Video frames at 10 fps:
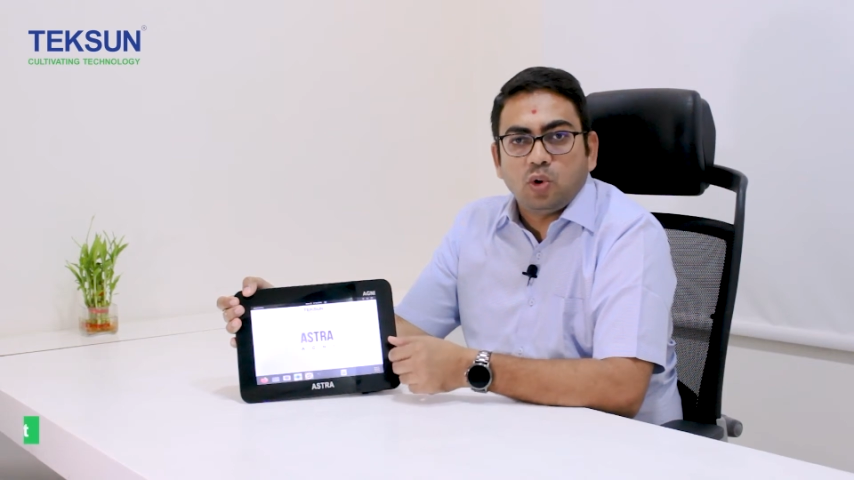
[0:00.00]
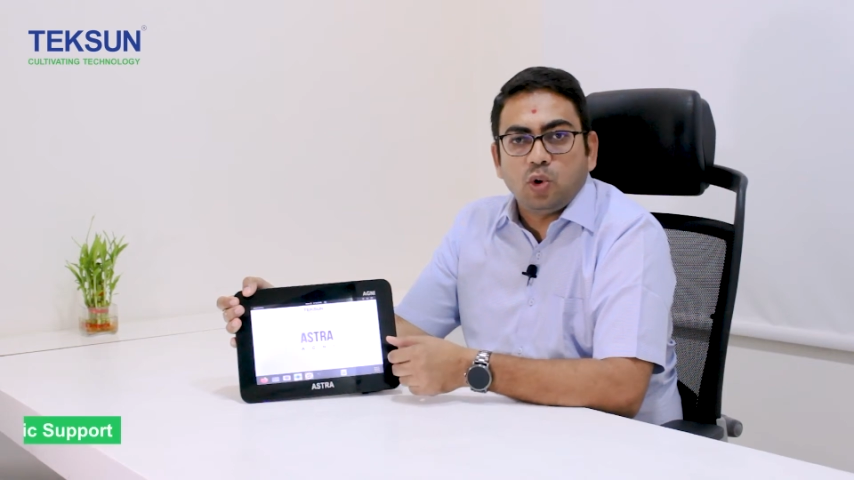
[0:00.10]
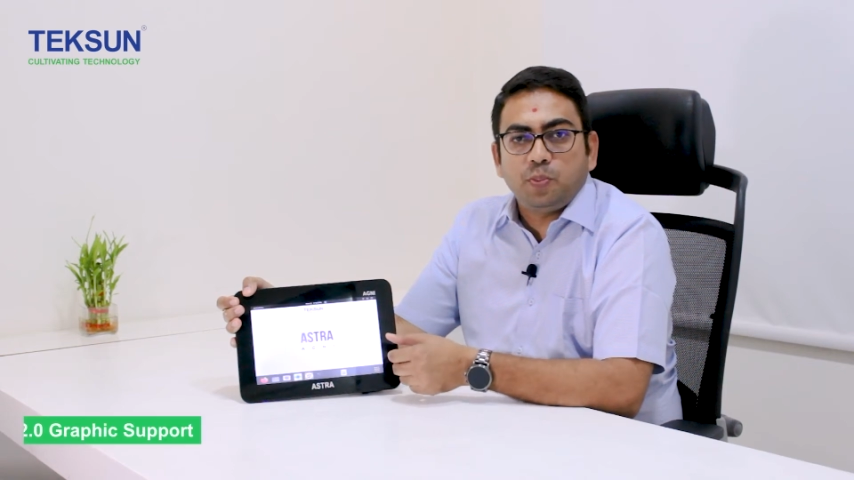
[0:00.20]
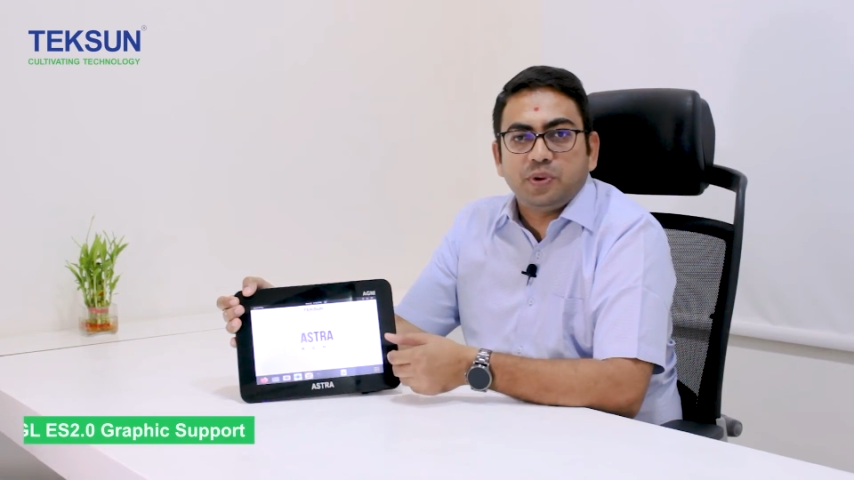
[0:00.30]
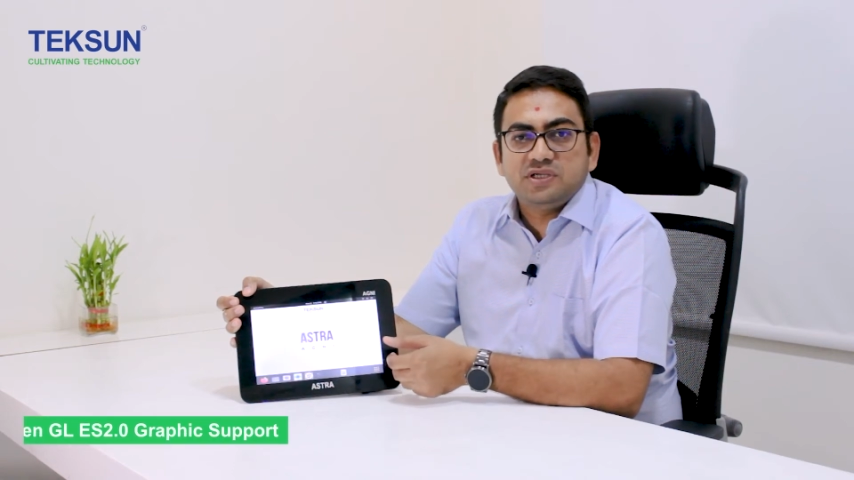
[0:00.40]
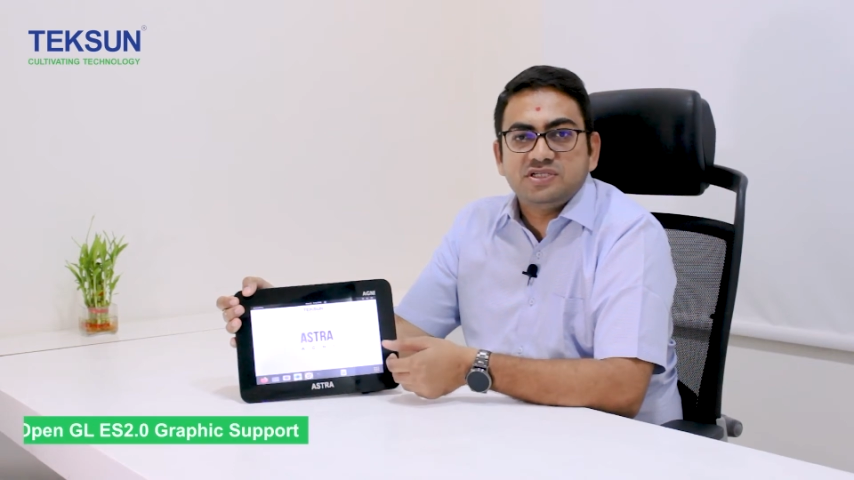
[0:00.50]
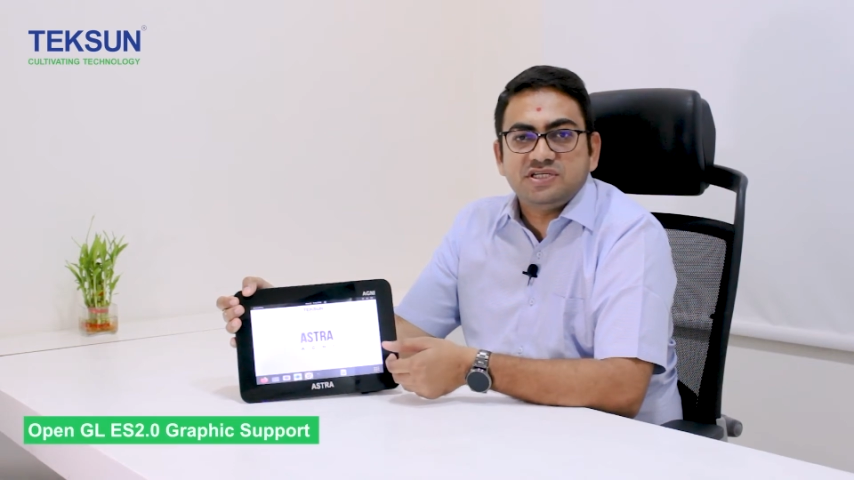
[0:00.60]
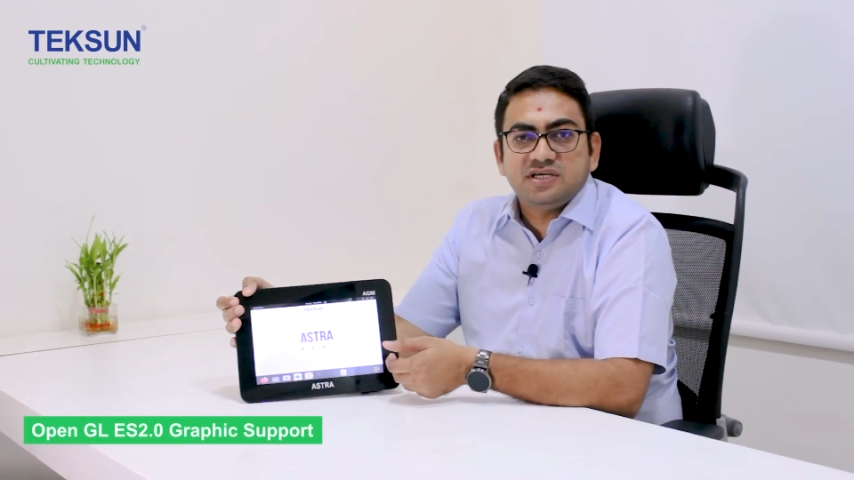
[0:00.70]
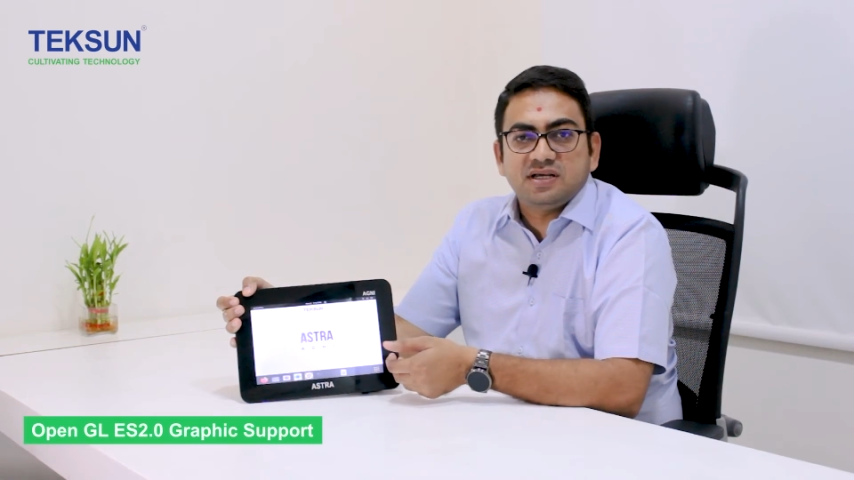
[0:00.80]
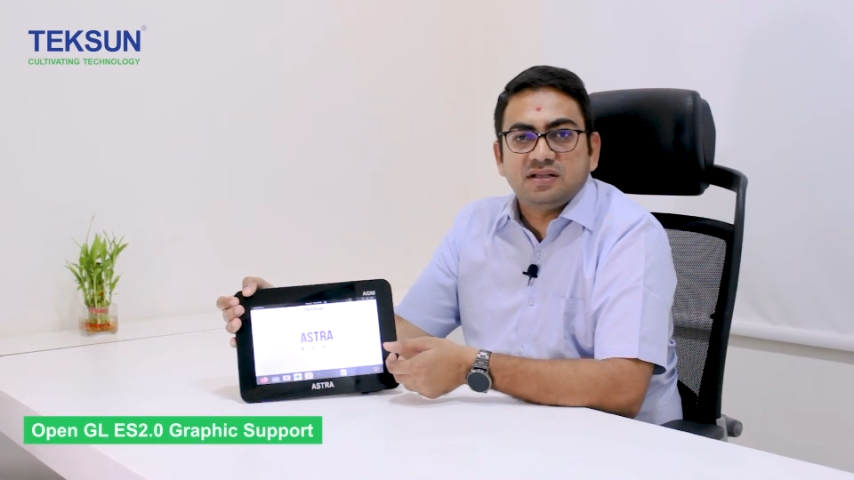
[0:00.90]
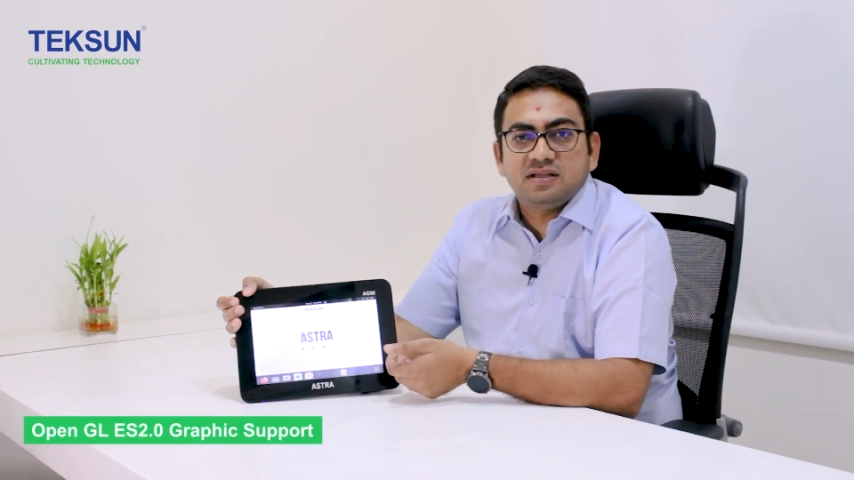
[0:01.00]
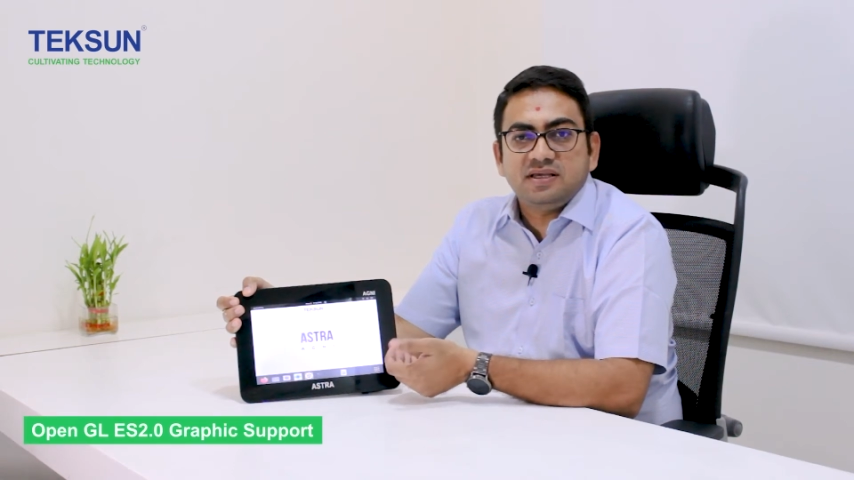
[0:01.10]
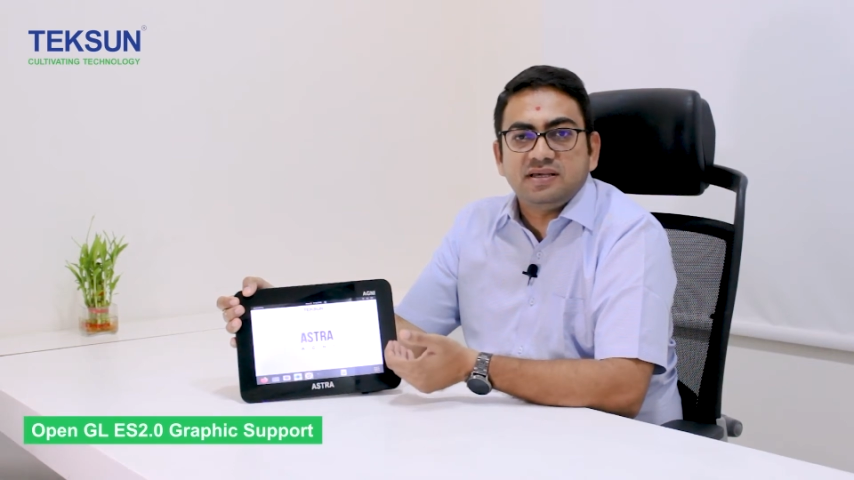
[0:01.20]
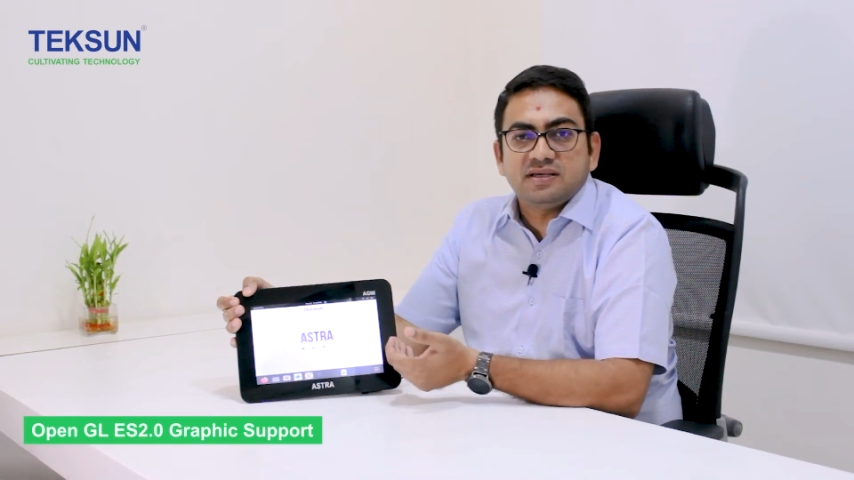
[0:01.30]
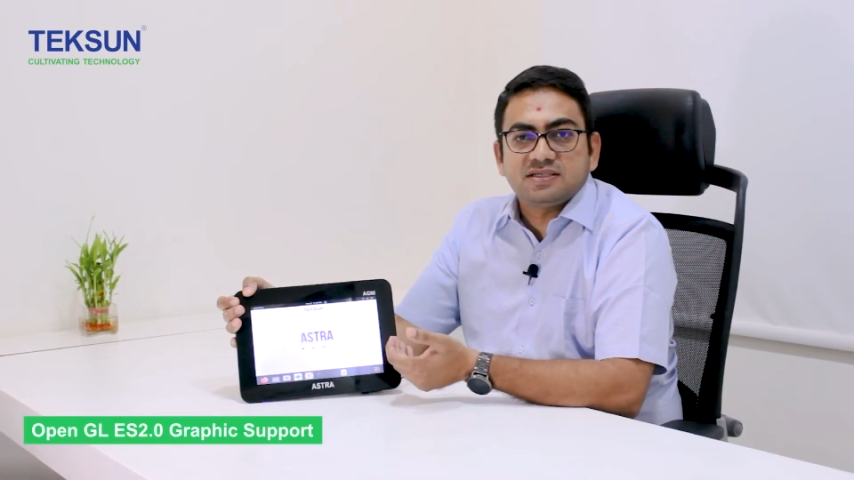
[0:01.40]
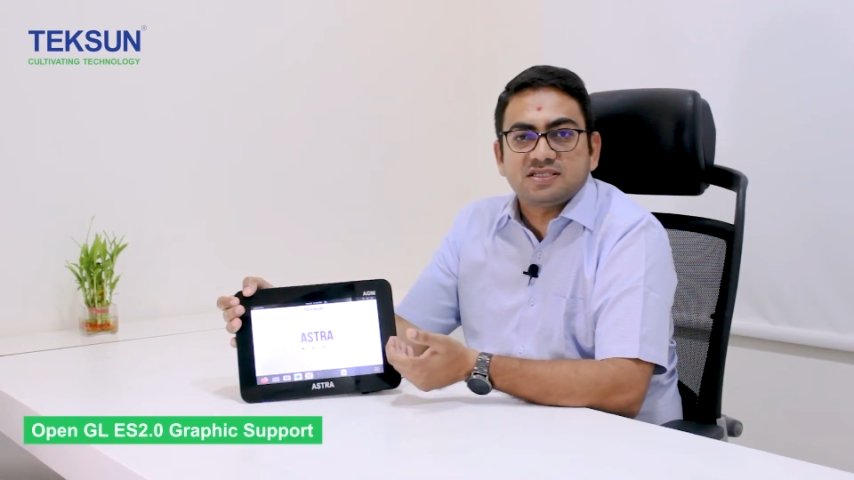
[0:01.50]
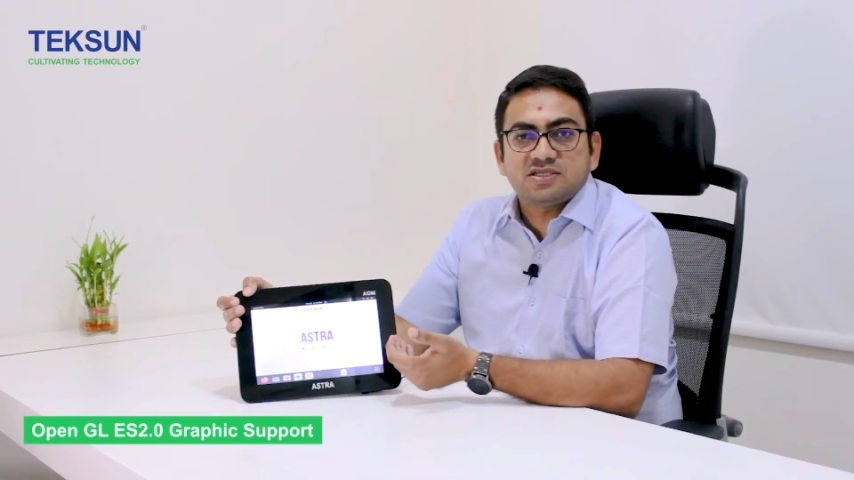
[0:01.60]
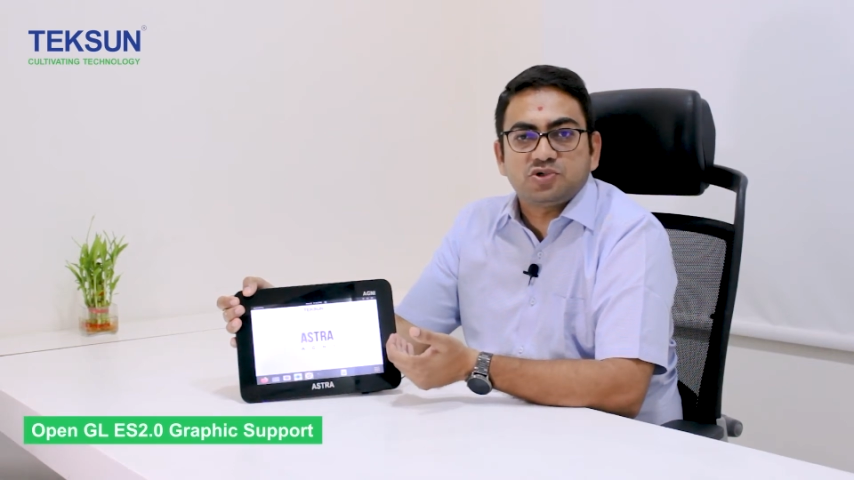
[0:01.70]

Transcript: OpenGL ES